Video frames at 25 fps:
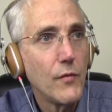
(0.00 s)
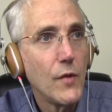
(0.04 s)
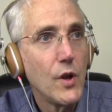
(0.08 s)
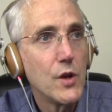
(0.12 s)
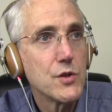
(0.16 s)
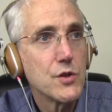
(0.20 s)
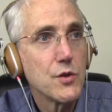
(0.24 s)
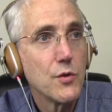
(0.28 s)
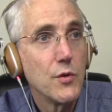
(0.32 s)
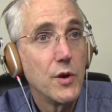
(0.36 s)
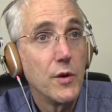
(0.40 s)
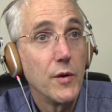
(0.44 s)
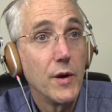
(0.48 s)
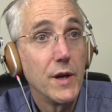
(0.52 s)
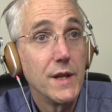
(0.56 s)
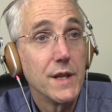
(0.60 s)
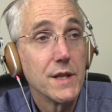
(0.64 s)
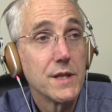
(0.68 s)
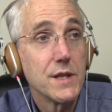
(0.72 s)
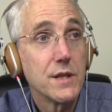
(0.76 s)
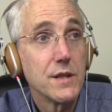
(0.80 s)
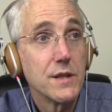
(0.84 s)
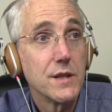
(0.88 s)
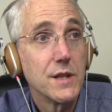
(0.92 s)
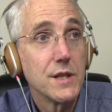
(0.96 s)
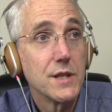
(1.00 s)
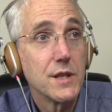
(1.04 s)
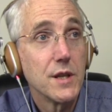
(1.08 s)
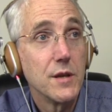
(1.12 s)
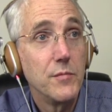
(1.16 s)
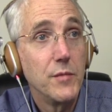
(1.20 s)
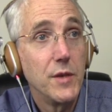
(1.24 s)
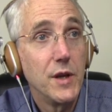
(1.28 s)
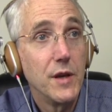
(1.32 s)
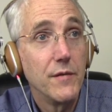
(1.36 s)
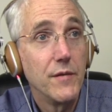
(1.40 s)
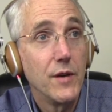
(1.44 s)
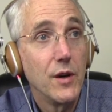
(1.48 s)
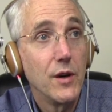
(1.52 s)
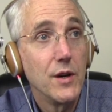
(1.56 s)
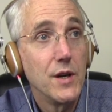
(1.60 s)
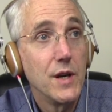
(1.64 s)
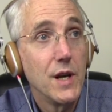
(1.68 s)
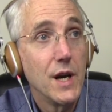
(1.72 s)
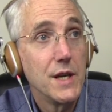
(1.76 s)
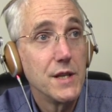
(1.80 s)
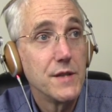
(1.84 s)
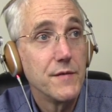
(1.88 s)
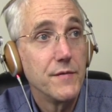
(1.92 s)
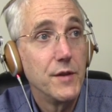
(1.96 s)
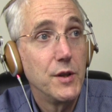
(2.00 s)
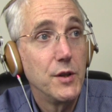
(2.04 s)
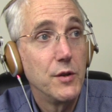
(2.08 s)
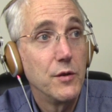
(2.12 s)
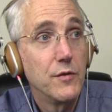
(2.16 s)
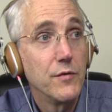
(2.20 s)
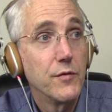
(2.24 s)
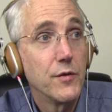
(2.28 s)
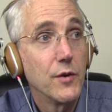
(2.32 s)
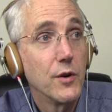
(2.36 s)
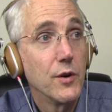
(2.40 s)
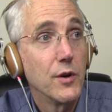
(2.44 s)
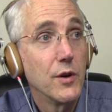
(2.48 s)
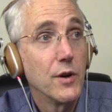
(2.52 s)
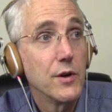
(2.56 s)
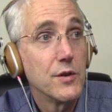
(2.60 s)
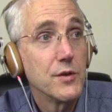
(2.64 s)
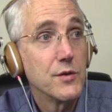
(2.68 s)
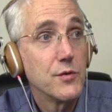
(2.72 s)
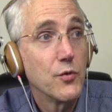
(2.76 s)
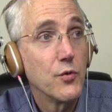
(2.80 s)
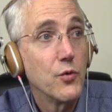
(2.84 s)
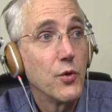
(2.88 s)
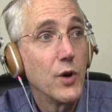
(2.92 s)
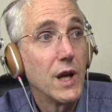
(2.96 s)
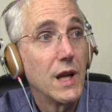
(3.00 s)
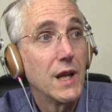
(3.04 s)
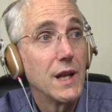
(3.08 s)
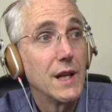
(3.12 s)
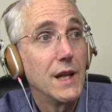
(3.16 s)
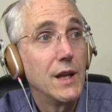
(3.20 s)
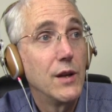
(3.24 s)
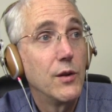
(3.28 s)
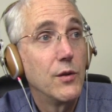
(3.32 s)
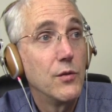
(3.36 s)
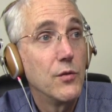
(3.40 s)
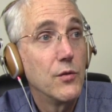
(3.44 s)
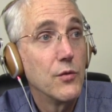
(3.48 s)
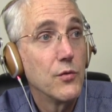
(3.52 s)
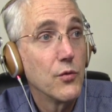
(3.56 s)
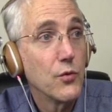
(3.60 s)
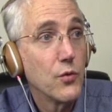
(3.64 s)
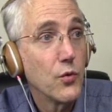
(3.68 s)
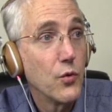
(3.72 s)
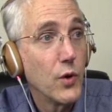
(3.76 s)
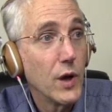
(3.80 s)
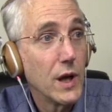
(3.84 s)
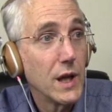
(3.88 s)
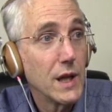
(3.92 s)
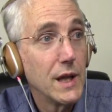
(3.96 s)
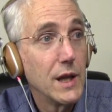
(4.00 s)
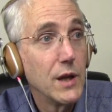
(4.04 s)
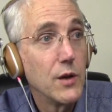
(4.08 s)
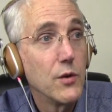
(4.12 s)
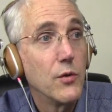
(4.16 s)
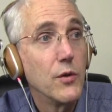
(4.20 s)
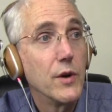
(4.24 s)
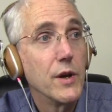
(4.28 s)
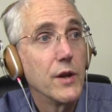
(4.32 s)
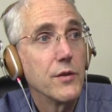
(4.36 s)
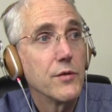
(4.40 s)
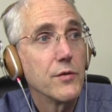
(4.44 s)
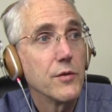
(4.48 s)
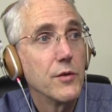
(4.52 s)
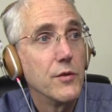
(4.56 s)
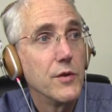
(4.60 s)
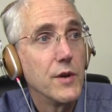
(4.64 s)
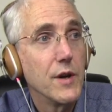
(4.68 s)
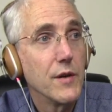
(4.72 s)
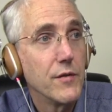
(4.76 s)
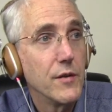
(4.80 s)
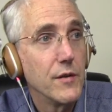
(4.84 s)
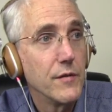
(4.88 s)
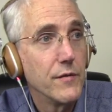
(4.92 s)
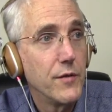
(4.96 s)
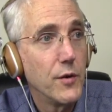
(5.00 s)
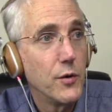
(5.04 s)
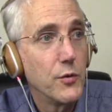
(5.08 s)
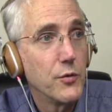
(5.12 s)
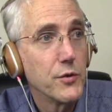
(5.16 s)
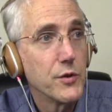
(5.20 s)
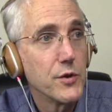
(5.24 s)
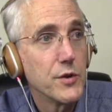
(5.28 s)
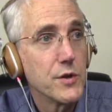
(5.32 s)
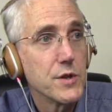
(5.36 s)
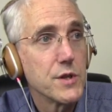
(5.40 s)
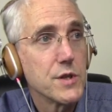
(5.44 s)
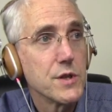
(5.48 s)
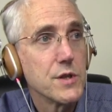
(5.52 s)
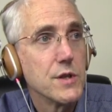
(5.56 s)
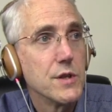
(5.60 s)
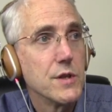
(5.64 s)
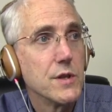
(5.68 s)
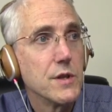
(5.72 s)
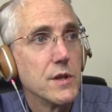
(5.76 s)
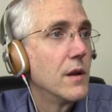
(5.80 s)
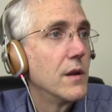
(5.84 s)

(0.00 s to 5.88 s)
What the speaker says: So anyway, this can be a very nice view for quickly going through different folders.